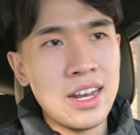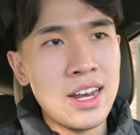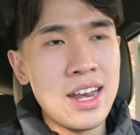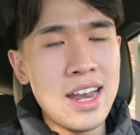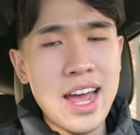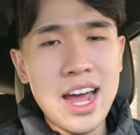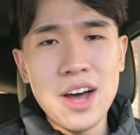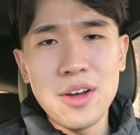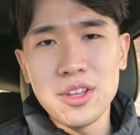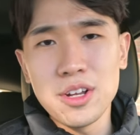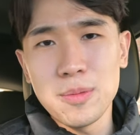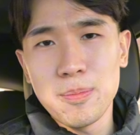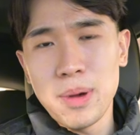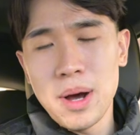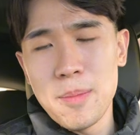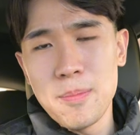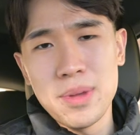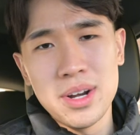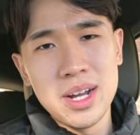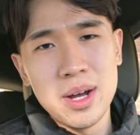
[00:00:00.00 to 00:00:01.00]
Now they're
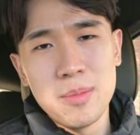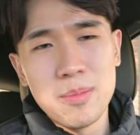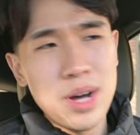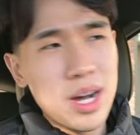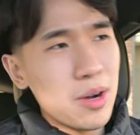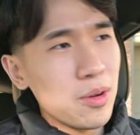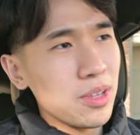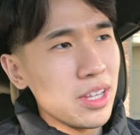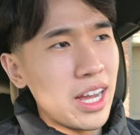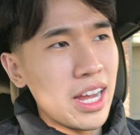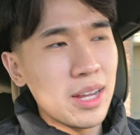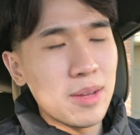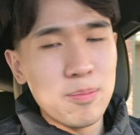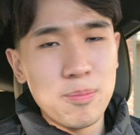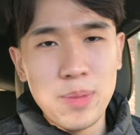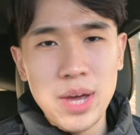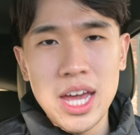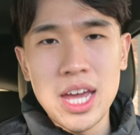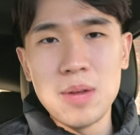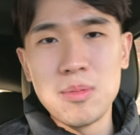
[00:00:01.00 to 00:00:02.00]
pumping them out like
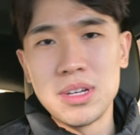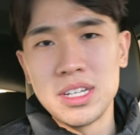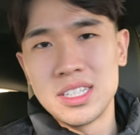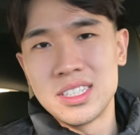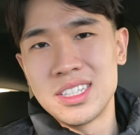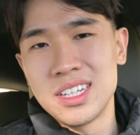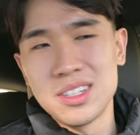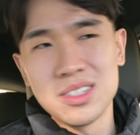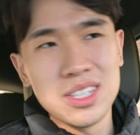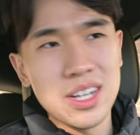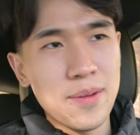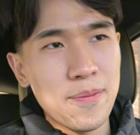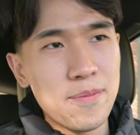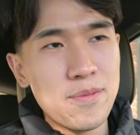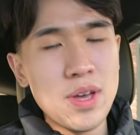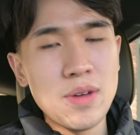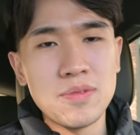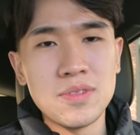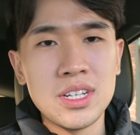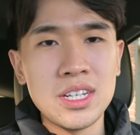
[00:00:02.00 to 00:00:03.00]
babies. There's like
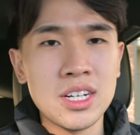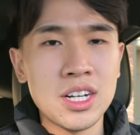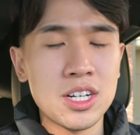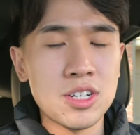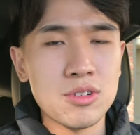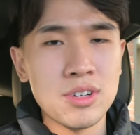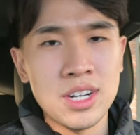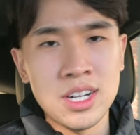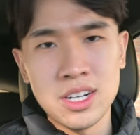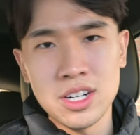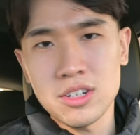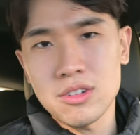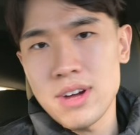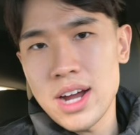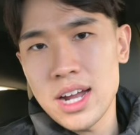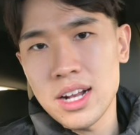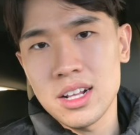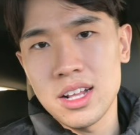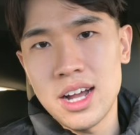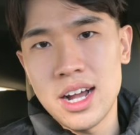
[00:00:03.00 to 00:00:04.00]
fifteen hundred in a
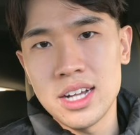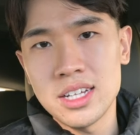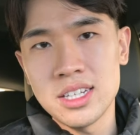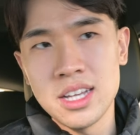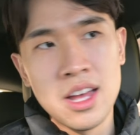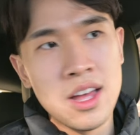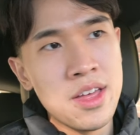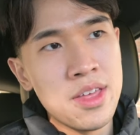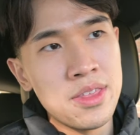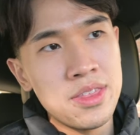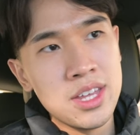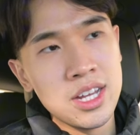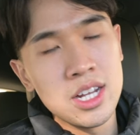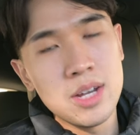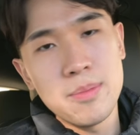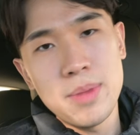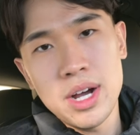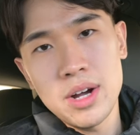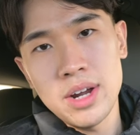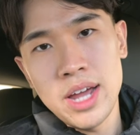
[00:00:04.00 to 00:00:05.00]
grad class. Think
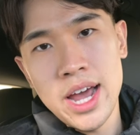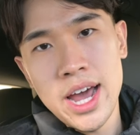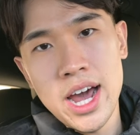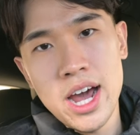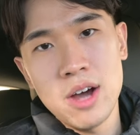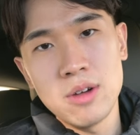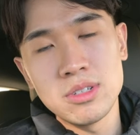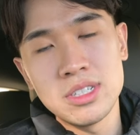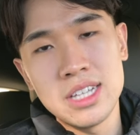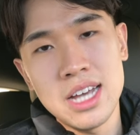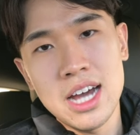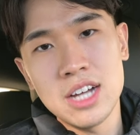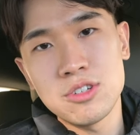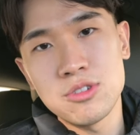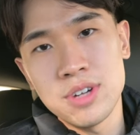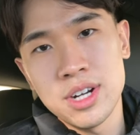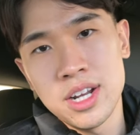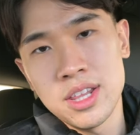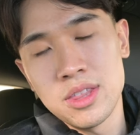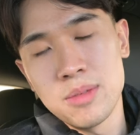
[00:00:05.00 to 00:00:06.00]
about how
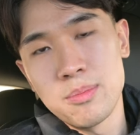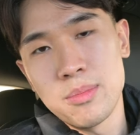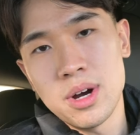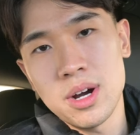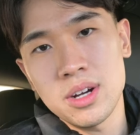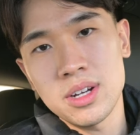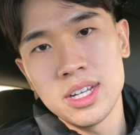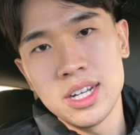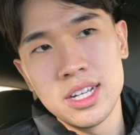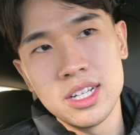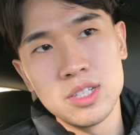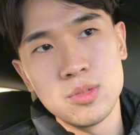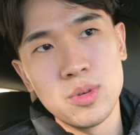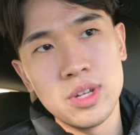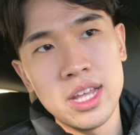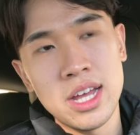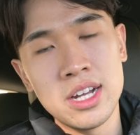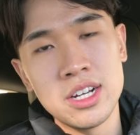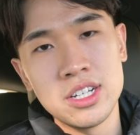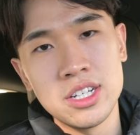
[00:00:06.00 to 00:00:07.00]
saturated the market is
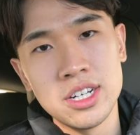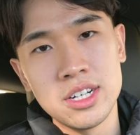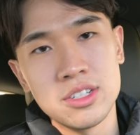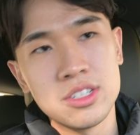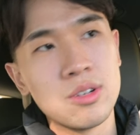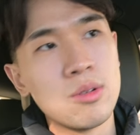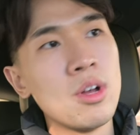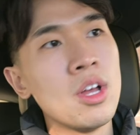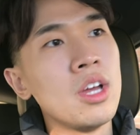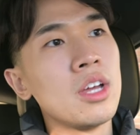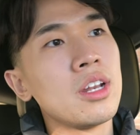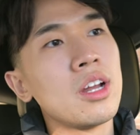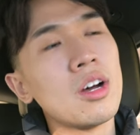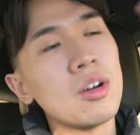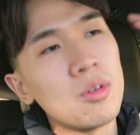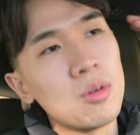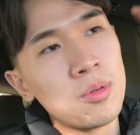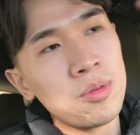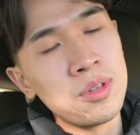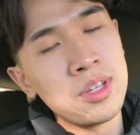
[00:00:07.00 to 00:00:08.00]
with engineers. So
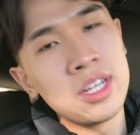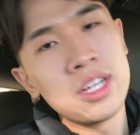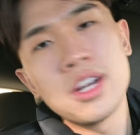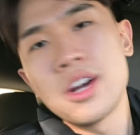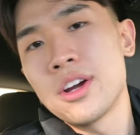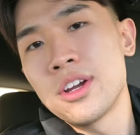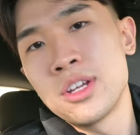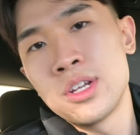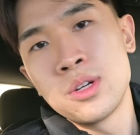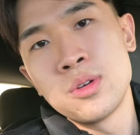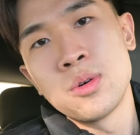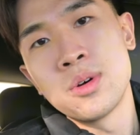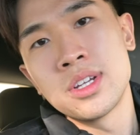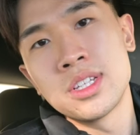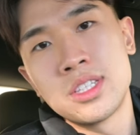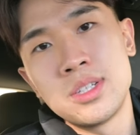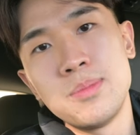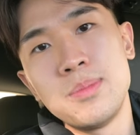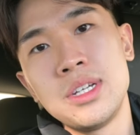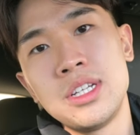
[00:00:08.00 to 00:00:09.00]
not only are you
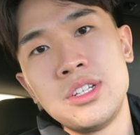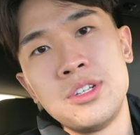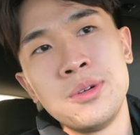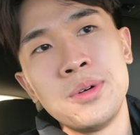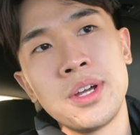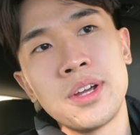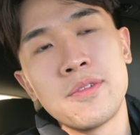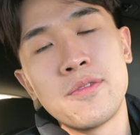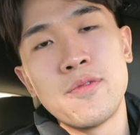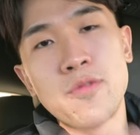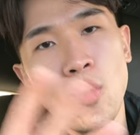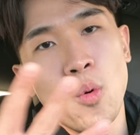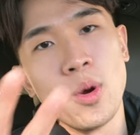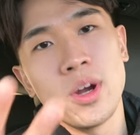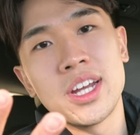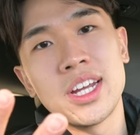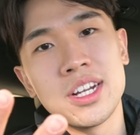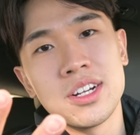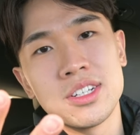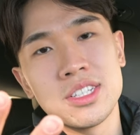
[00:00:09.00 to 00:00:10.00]
going to be doing four
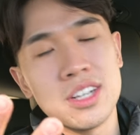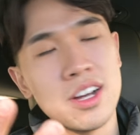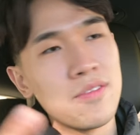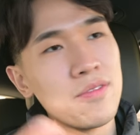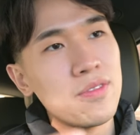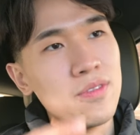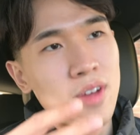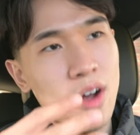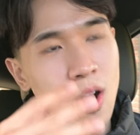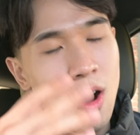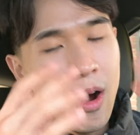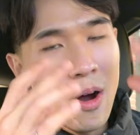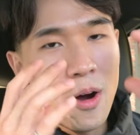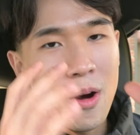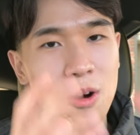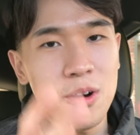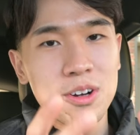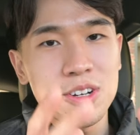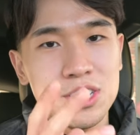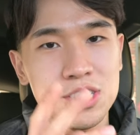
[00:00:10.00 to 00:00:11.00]
years of
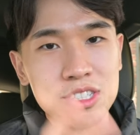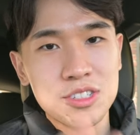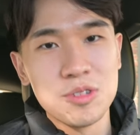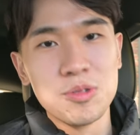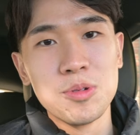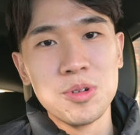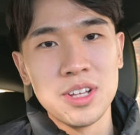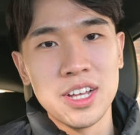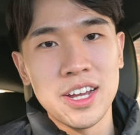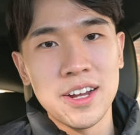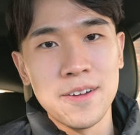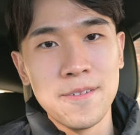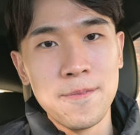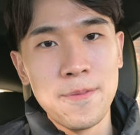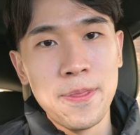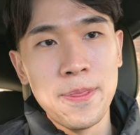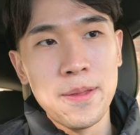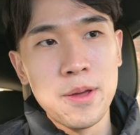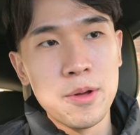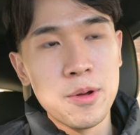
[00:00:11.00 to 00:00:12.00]
hard schooling,
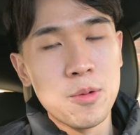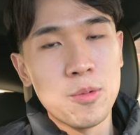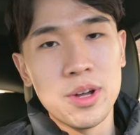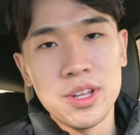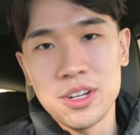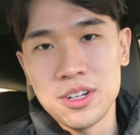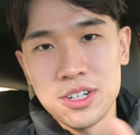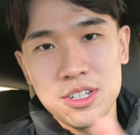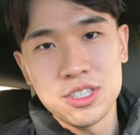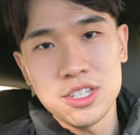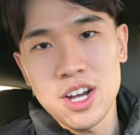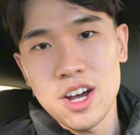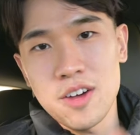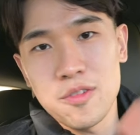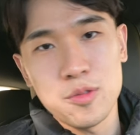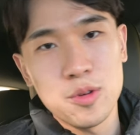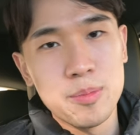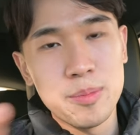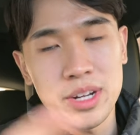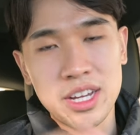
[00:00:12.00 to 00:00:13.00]
whether you're
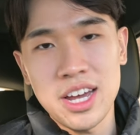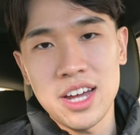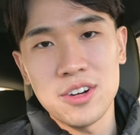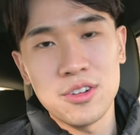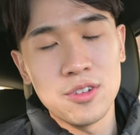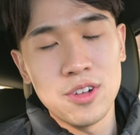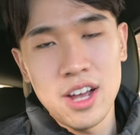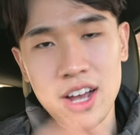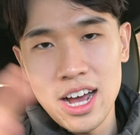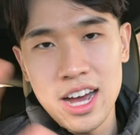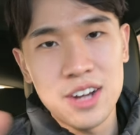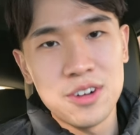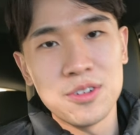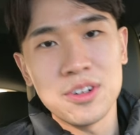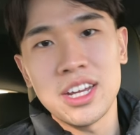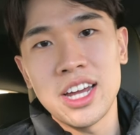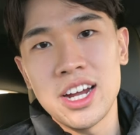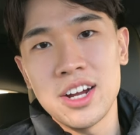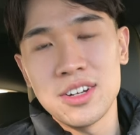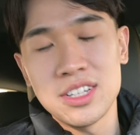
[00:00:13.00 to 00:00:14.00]
software or mechanical, I don't
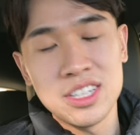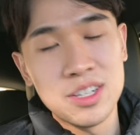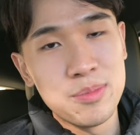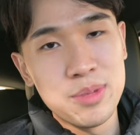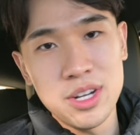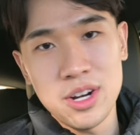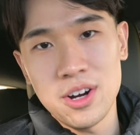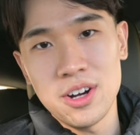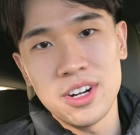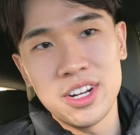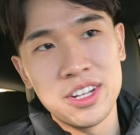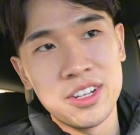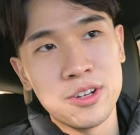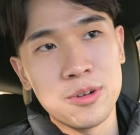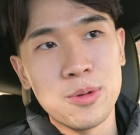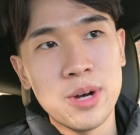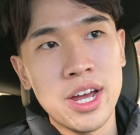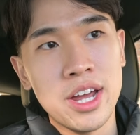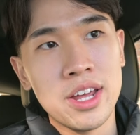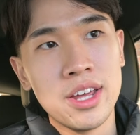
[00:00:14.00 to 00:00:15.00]
care, it's going to be hard either
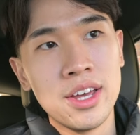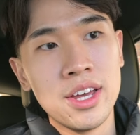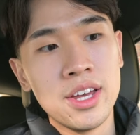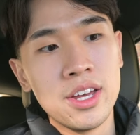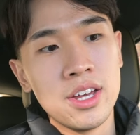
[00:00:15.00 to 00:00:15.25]
way.